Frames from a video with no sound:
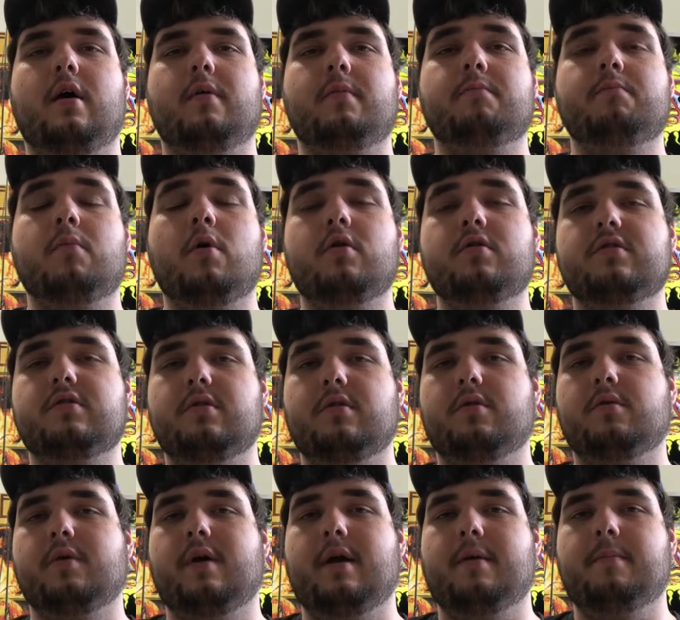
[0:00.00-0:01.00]
mostly
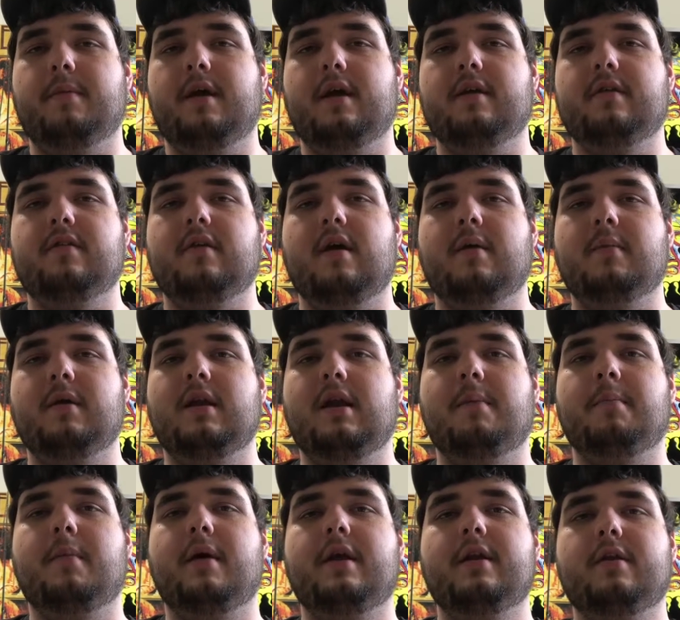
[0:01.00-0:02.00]
with crankbaits. I mean, I
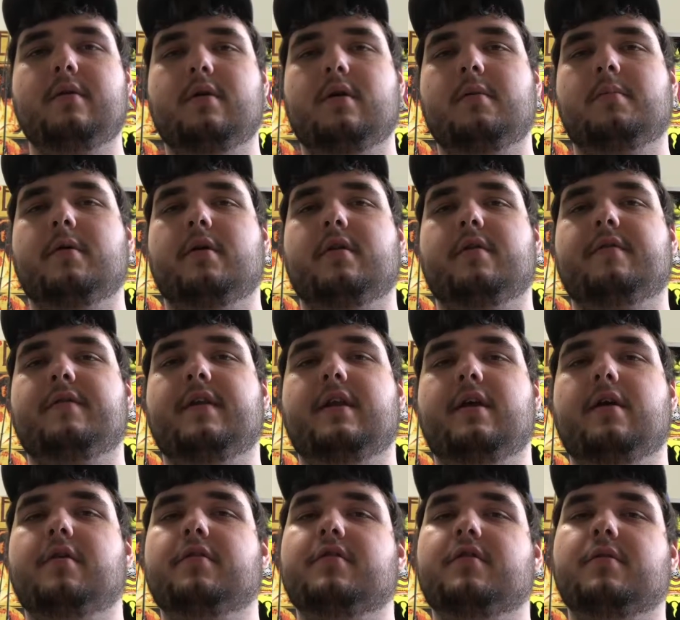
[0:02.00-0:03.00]
might do a couple other
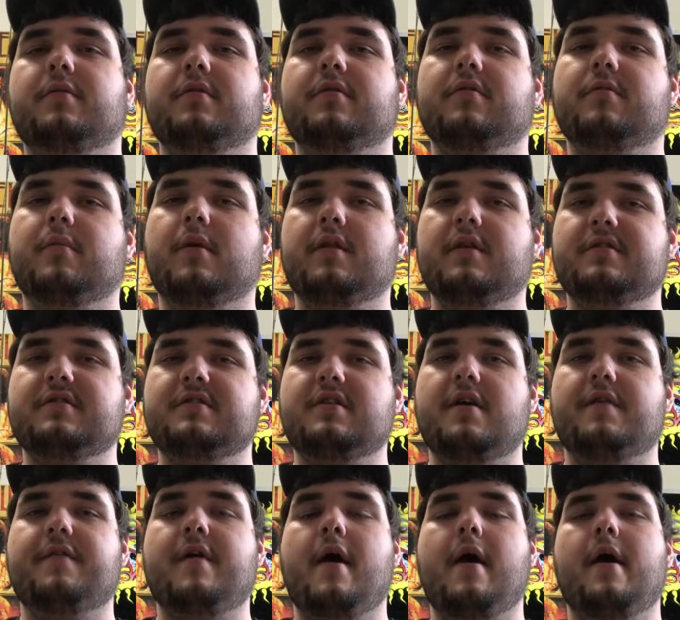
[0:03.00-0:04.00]
videos of doing some other
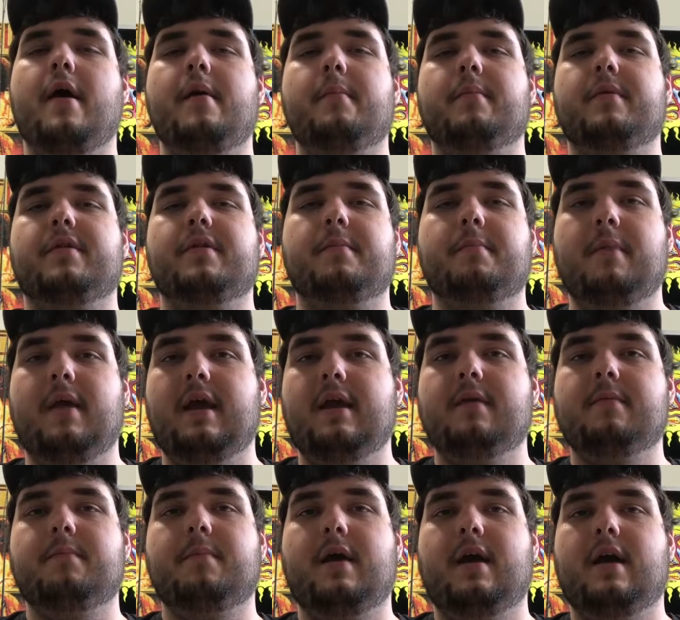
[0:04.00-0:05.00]
stuff, but the
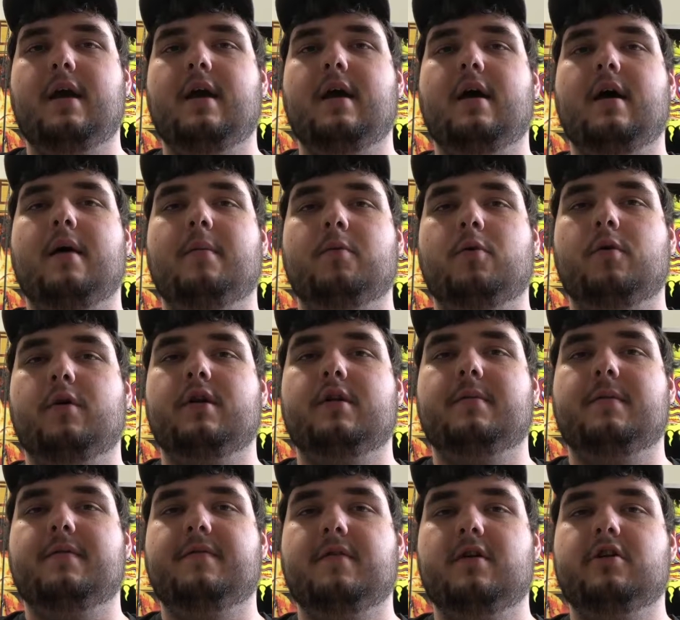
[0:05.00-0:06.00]
main bait I'm going to
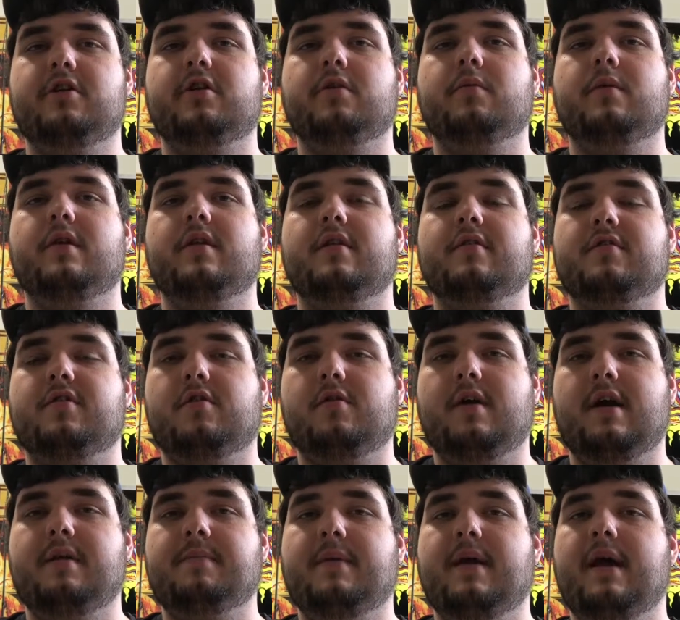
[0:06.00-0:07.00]
be fishing with is a
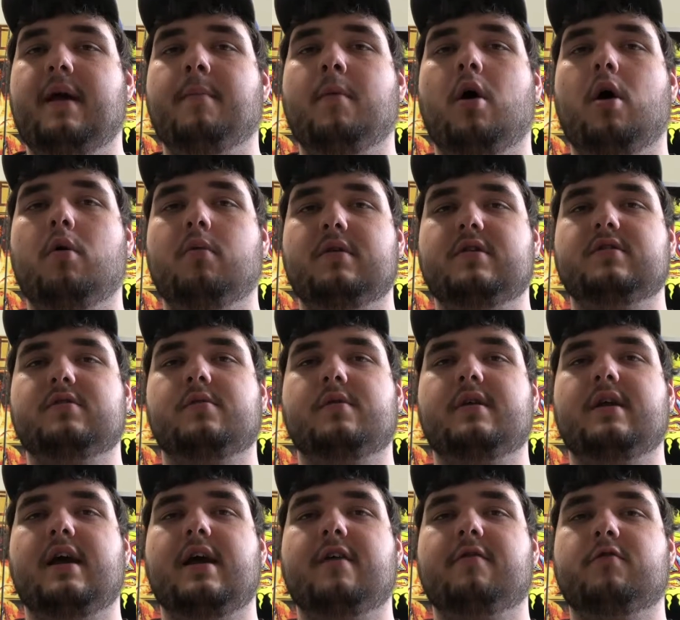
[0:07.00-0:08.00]
crankbait. I'm always
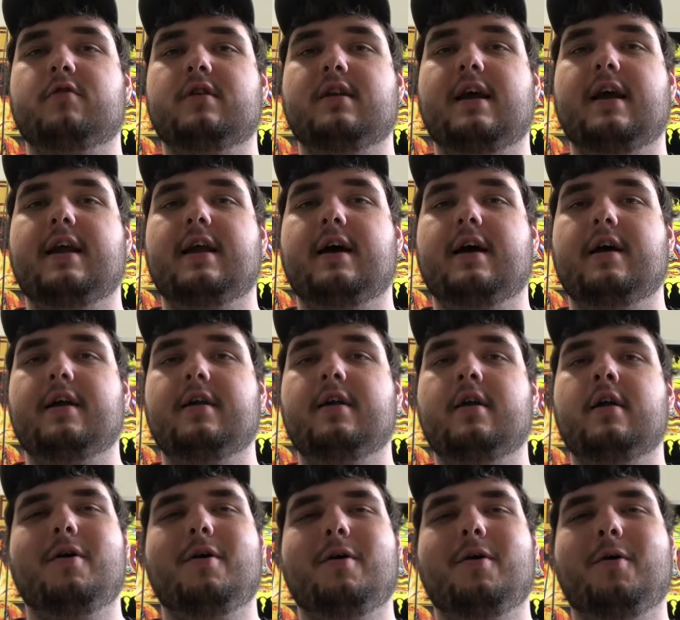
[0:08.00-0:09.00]
going to have one tied on.
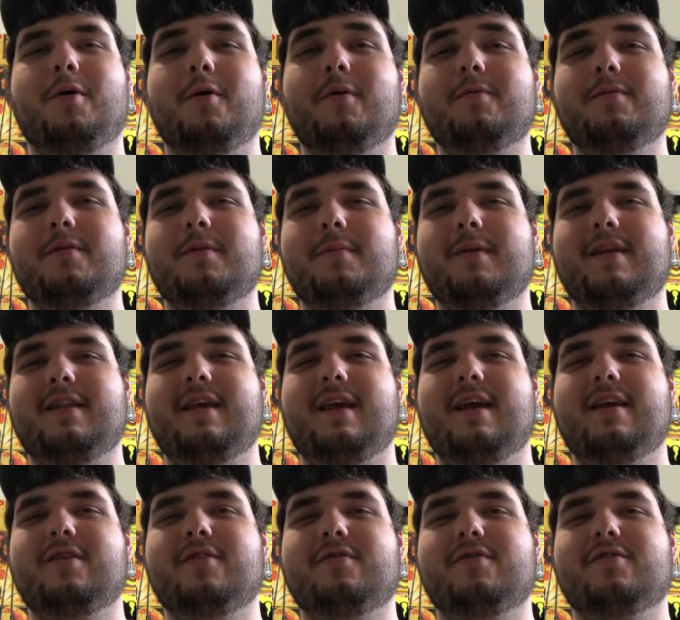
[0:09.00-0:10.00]
Hopefully by the
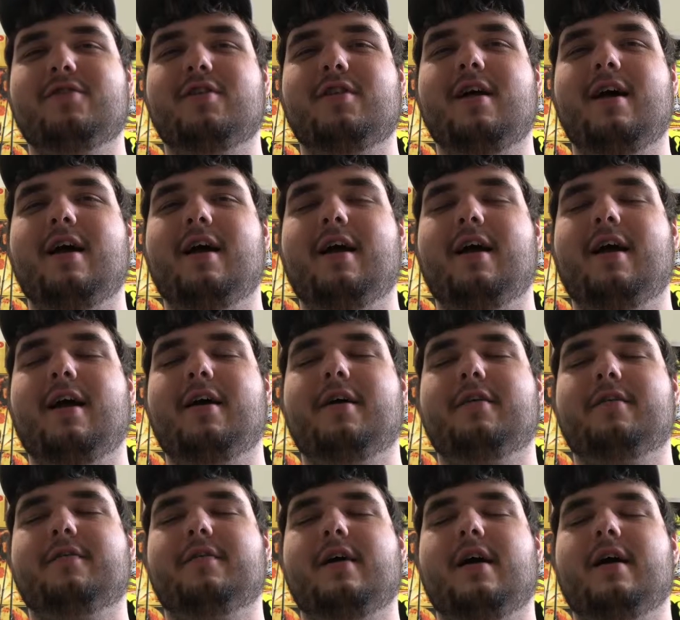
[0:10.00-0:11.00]
end of July
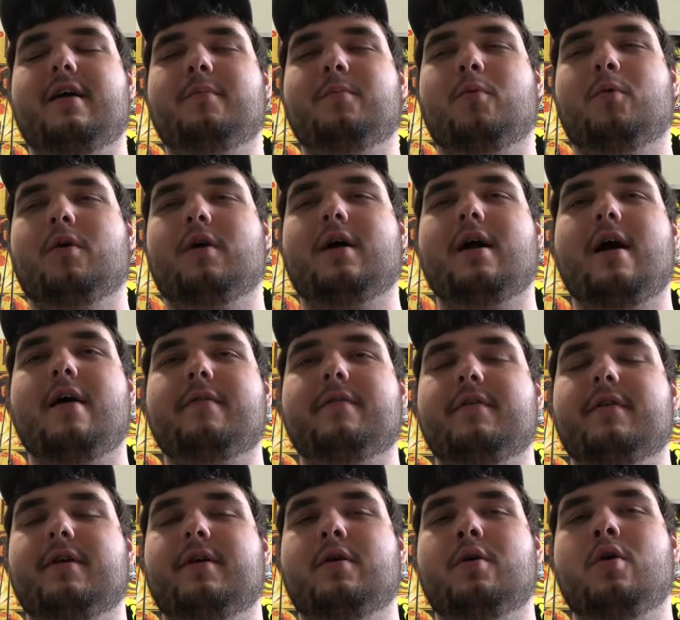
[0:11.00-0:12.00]
I've gotten more
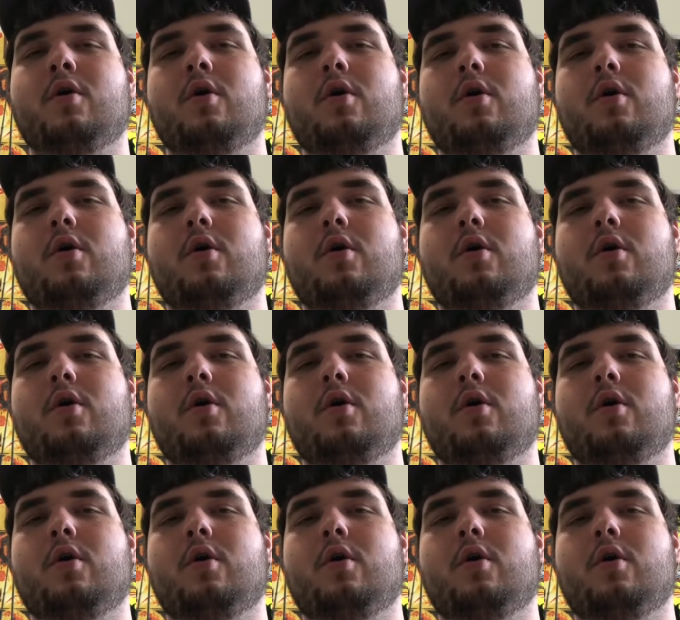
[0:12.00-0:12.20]
confident